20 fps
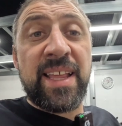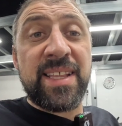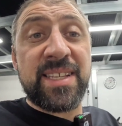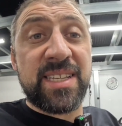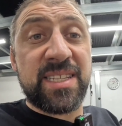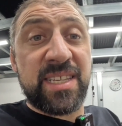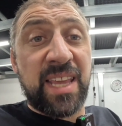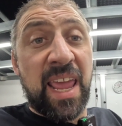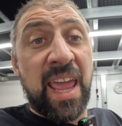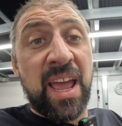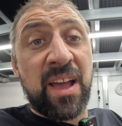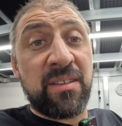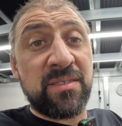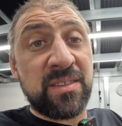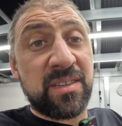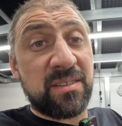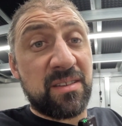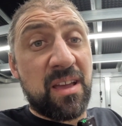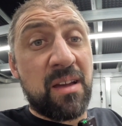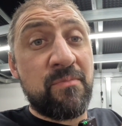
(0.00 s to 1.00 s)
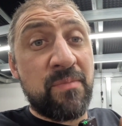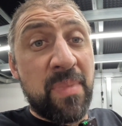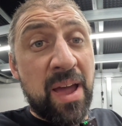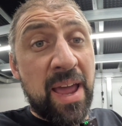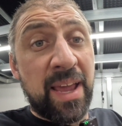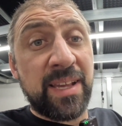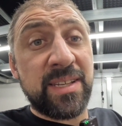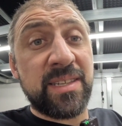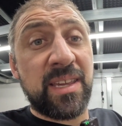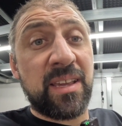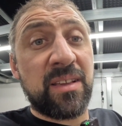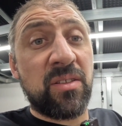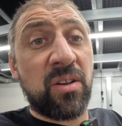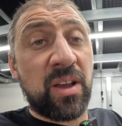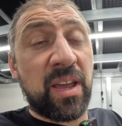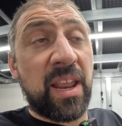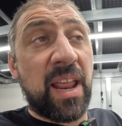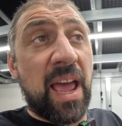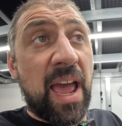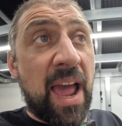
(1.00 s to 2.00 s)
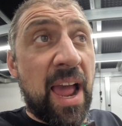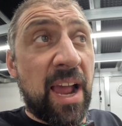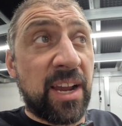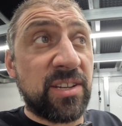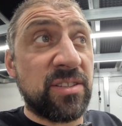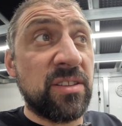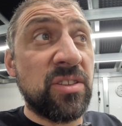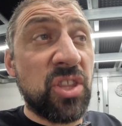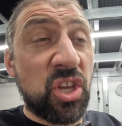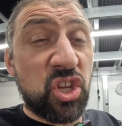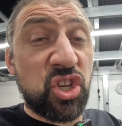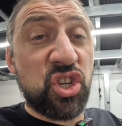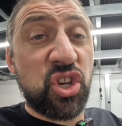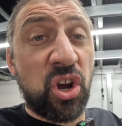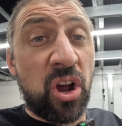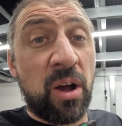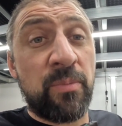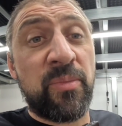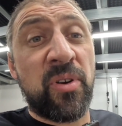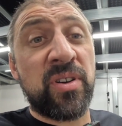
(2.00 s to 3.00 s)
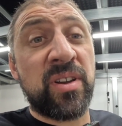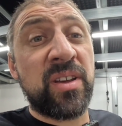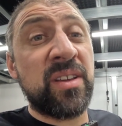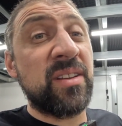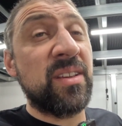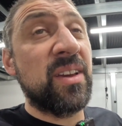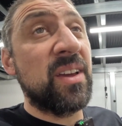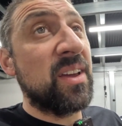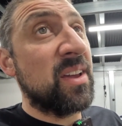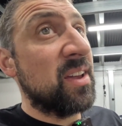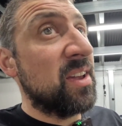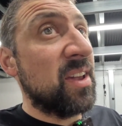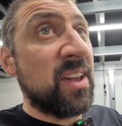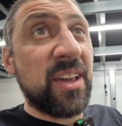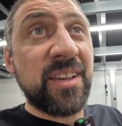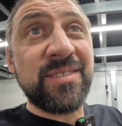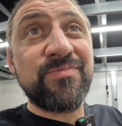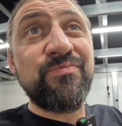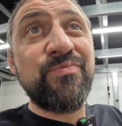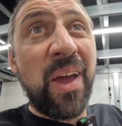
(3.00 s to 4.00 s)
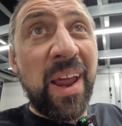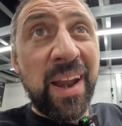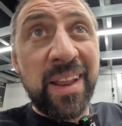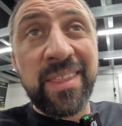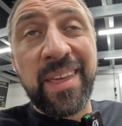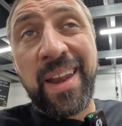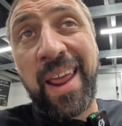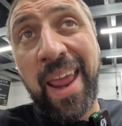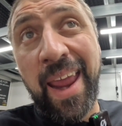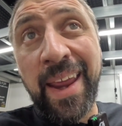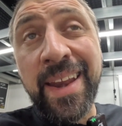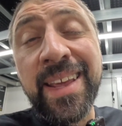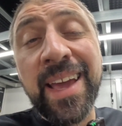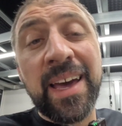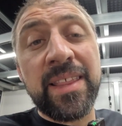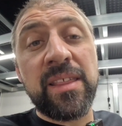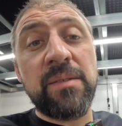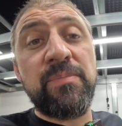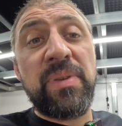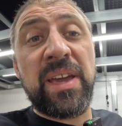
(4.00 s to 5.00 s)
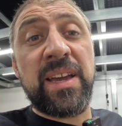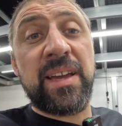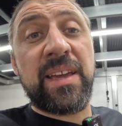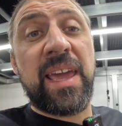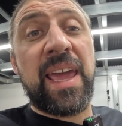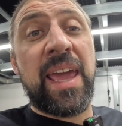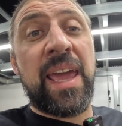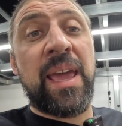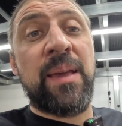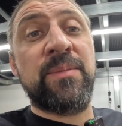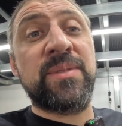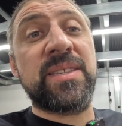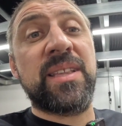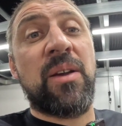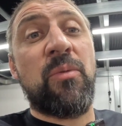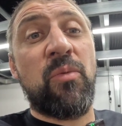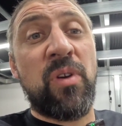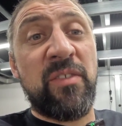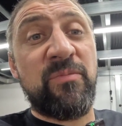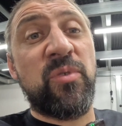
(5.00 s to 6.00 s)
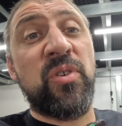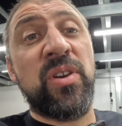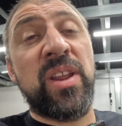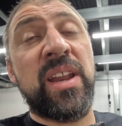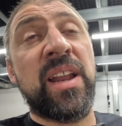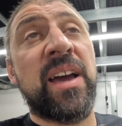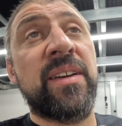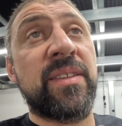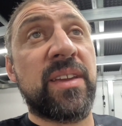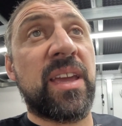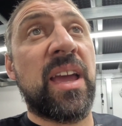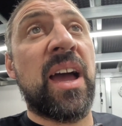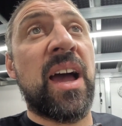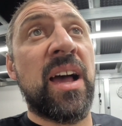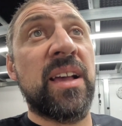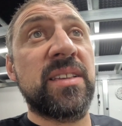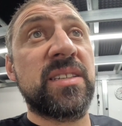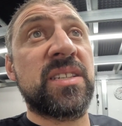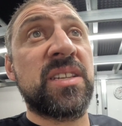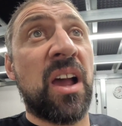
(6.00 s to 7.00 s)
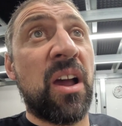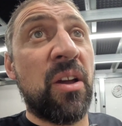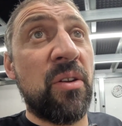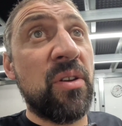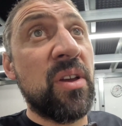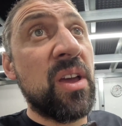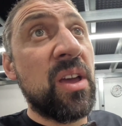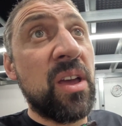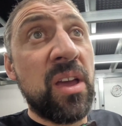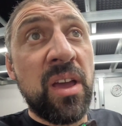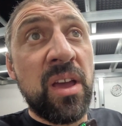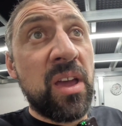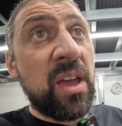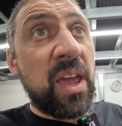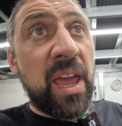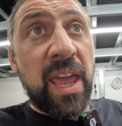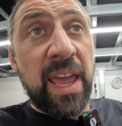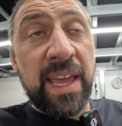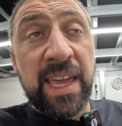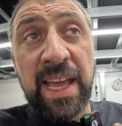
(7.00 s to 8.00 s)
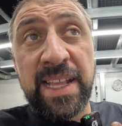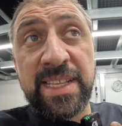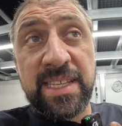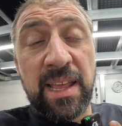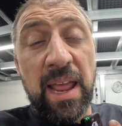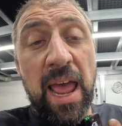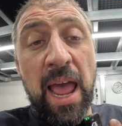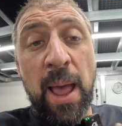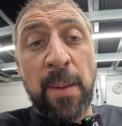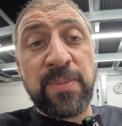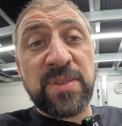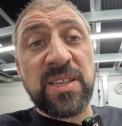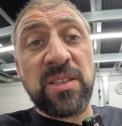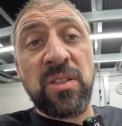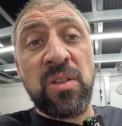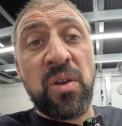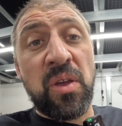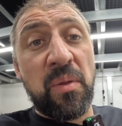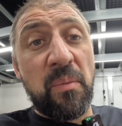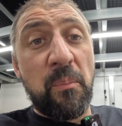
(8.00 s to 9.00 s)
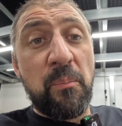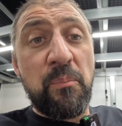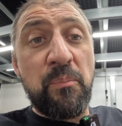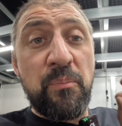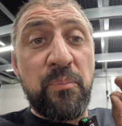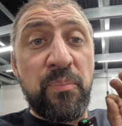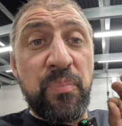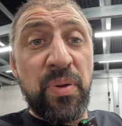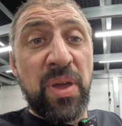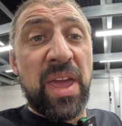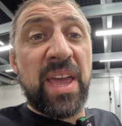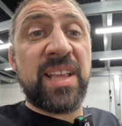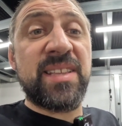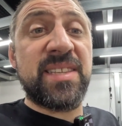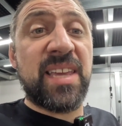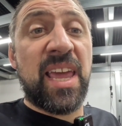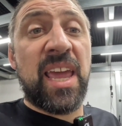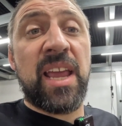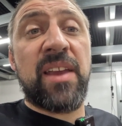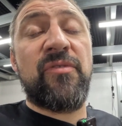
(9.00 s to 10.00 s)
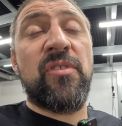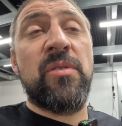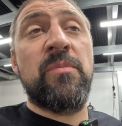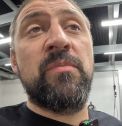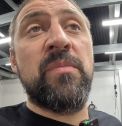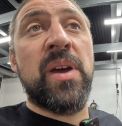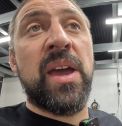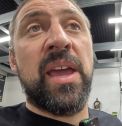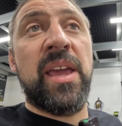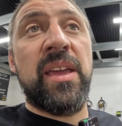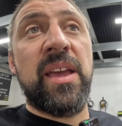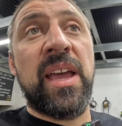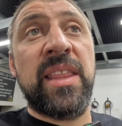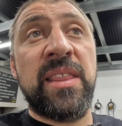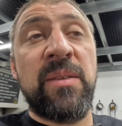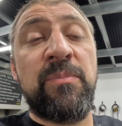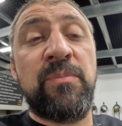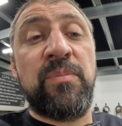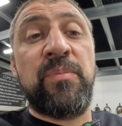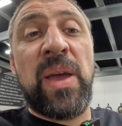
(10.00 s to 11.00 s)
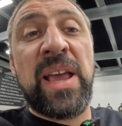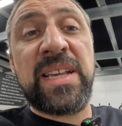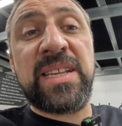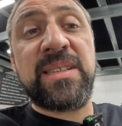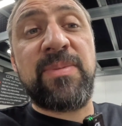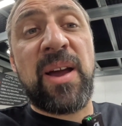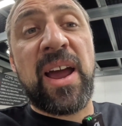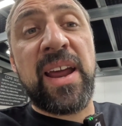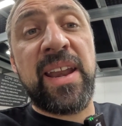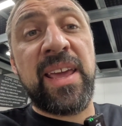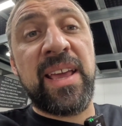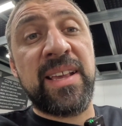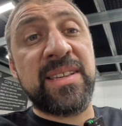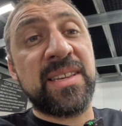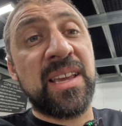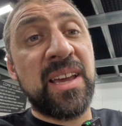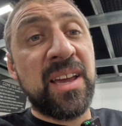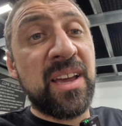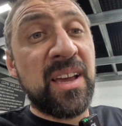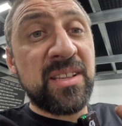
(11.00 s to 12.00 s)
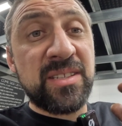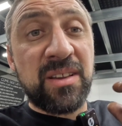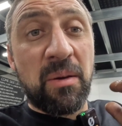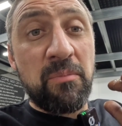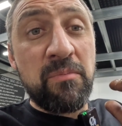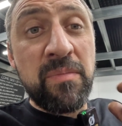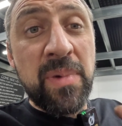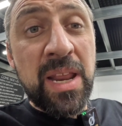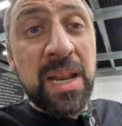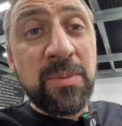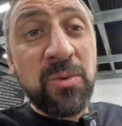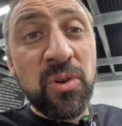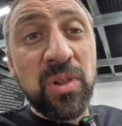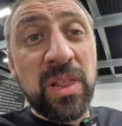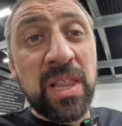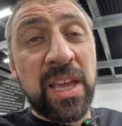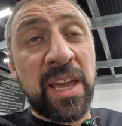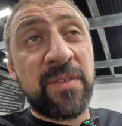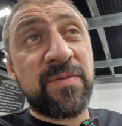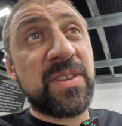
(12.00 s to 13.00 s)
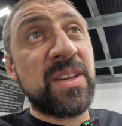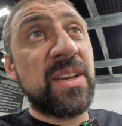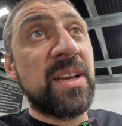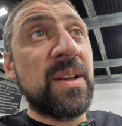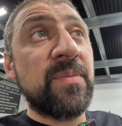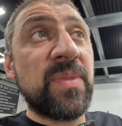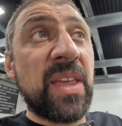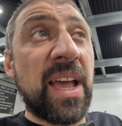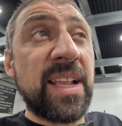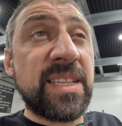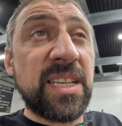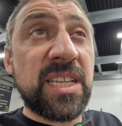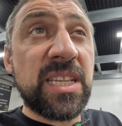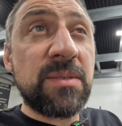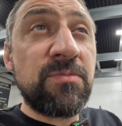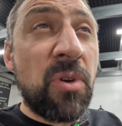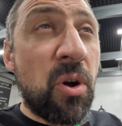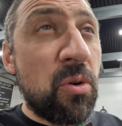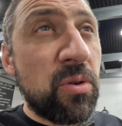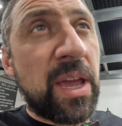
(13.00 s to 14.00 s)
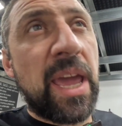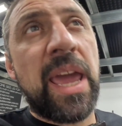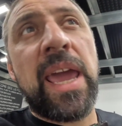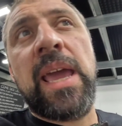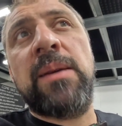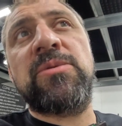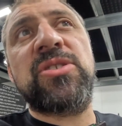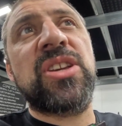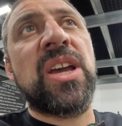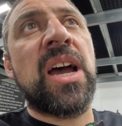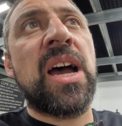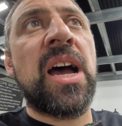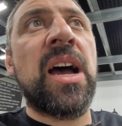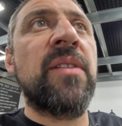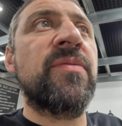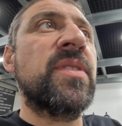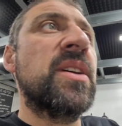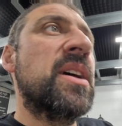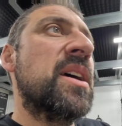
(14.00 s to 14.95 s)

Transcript: it sounds amazing. Like the chop on it is better than any other bigger cams that we've put in other cars. So it gets an absolute big tick from me. And the best part is it's a minimal lift. It's a small camshaft.